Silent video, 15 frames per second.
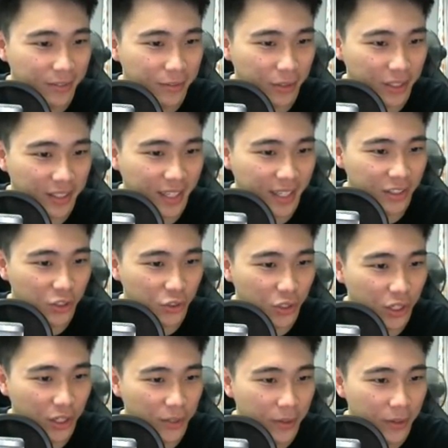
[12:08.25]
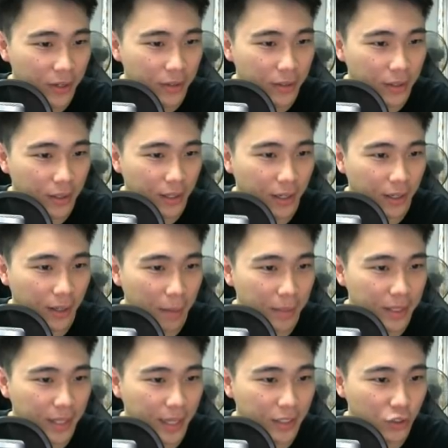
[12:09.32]
for the 10 draw.
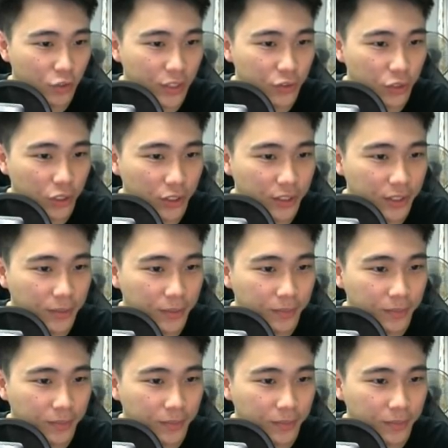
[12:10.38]
10 straight draws.